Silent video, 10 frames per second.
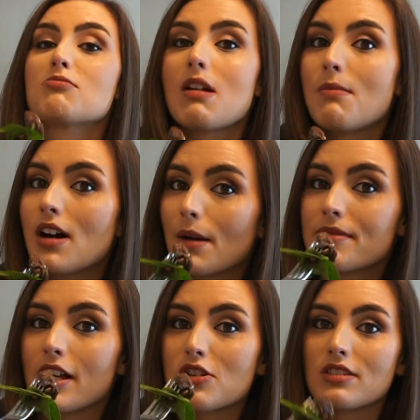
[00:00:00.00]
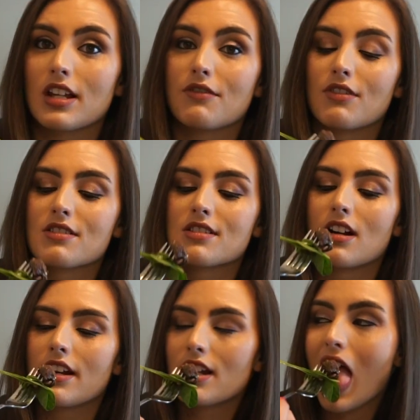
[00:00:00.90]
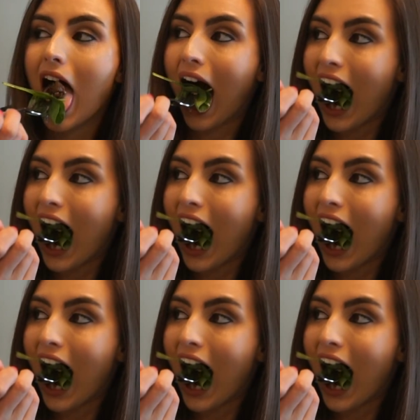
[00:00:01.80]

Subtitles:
My pug obsession like first started.